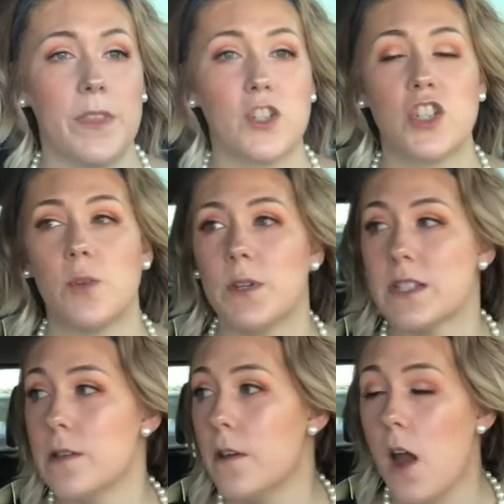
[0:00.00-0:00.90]
She was
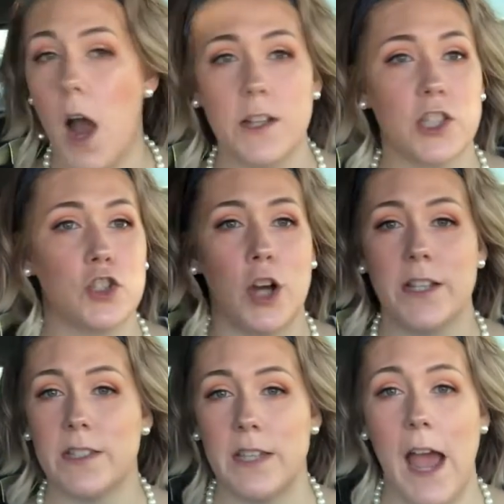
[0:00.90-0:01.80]
not
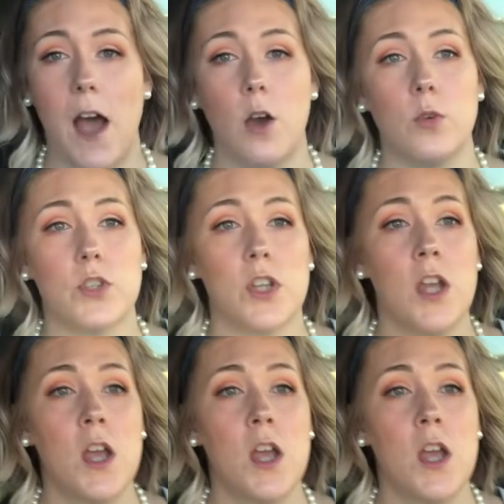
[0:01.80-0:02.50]
stressed out.